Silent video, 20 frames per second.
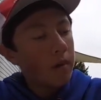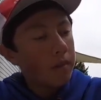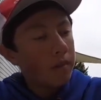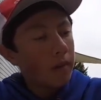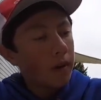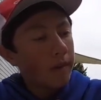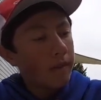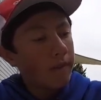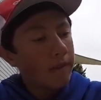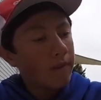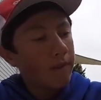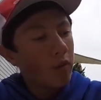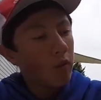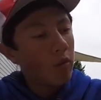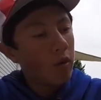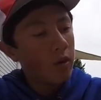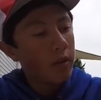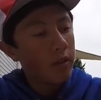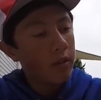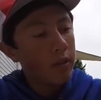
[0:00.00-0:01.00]
My
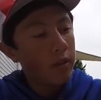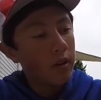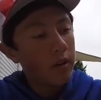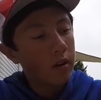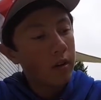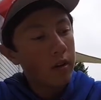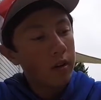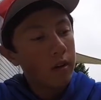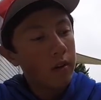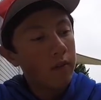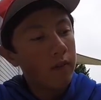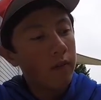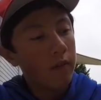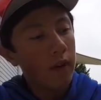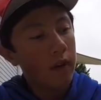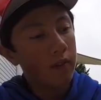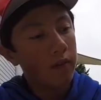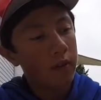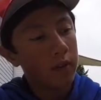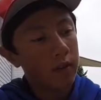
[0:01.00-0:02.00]
fourth
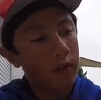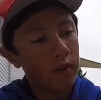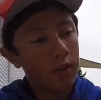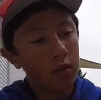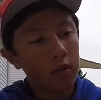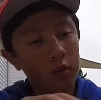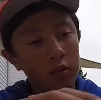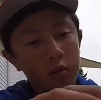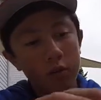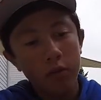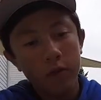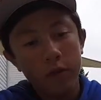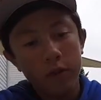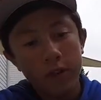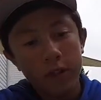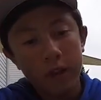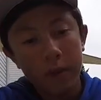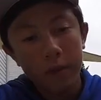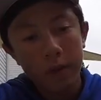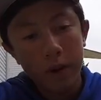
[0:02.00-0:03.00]
favorite lure for
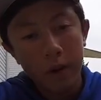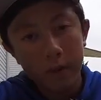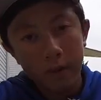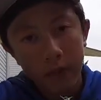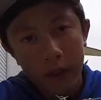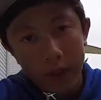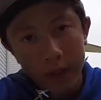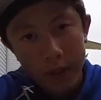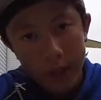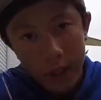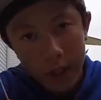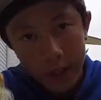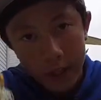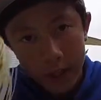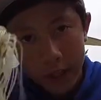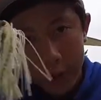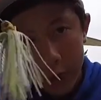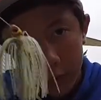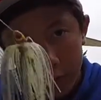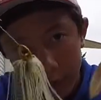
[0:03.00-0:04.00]
this time of year is a
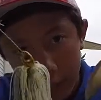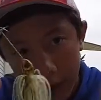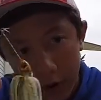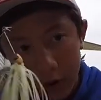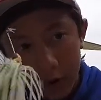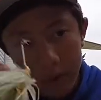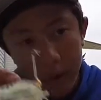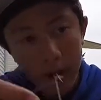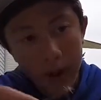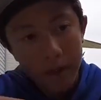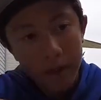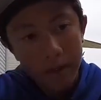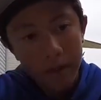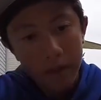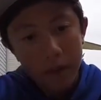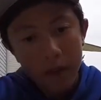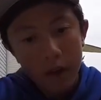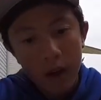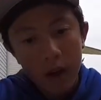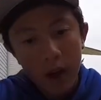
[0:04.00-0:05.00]
spinner bait.
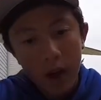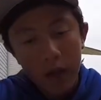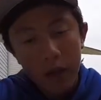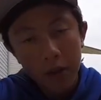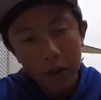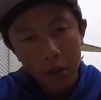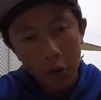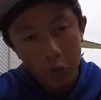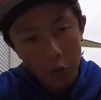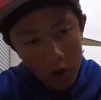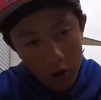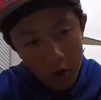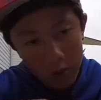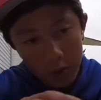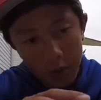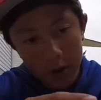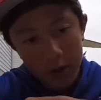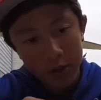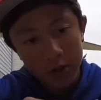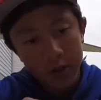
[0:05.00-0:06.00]
I like the willow
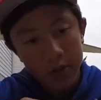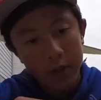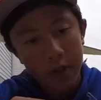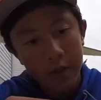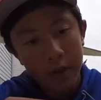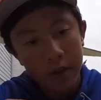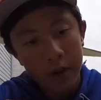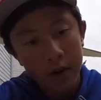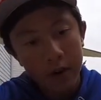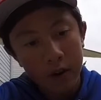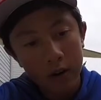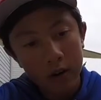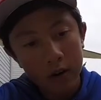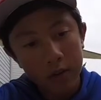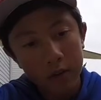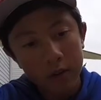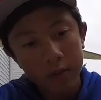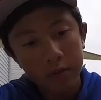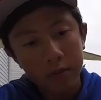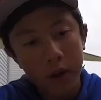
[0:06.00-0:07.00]
blaze this time of year,
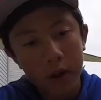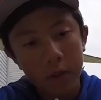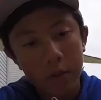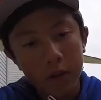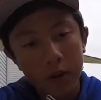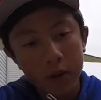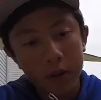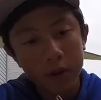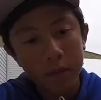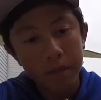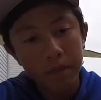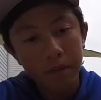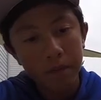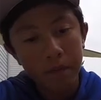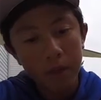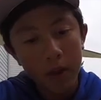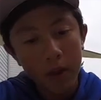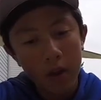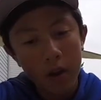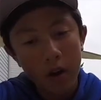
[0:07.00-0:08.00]
just my opinion.
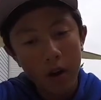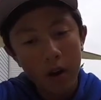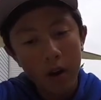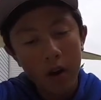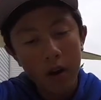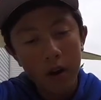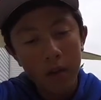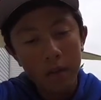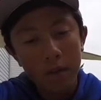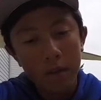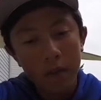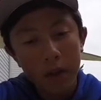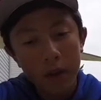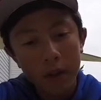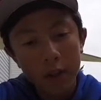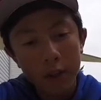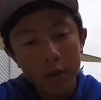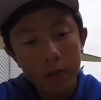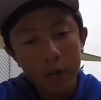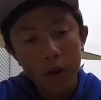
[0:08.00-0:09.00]
The
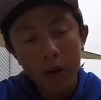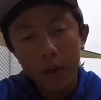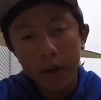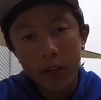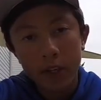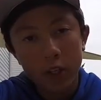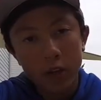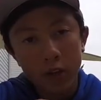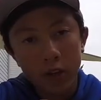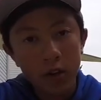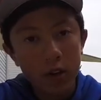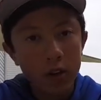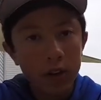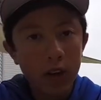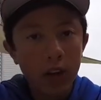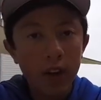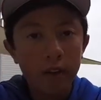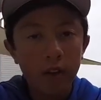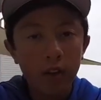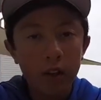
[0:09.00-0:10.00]
spinner baits are good. They
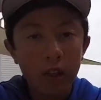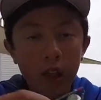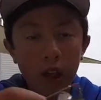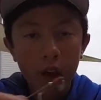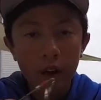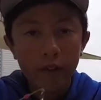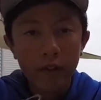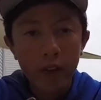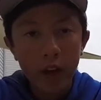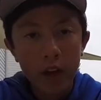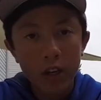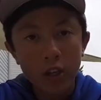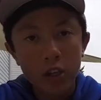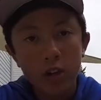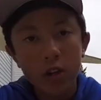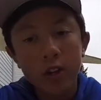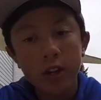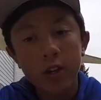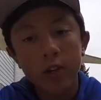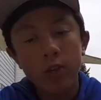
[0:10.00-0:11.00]
give a lot of flash.
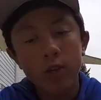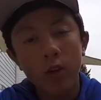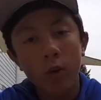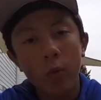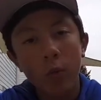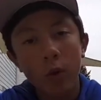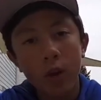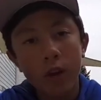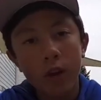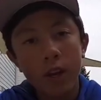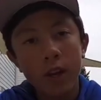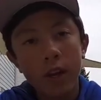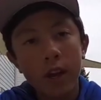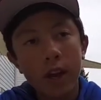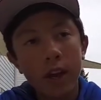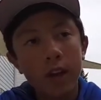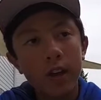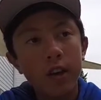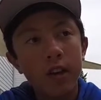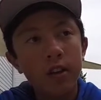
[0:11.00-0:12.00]
Good to use on windy
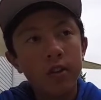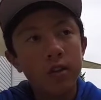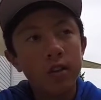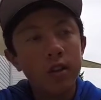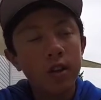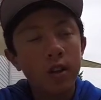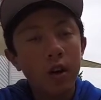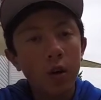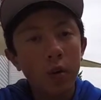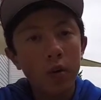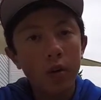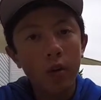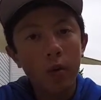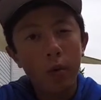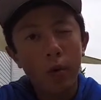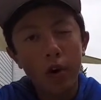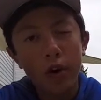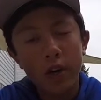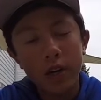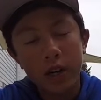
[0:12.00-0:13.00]
days when the
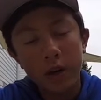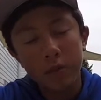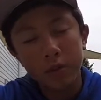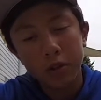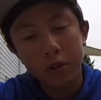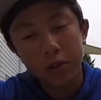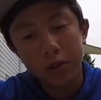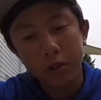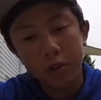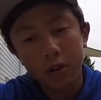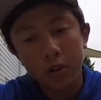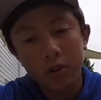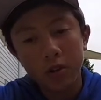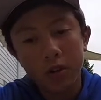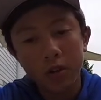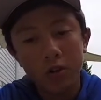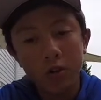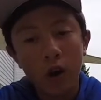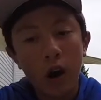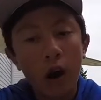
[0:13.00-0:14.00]
water temperature starts
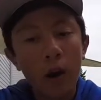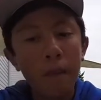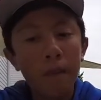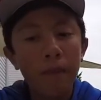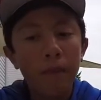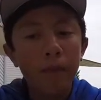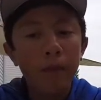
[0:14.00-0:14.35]
to drop.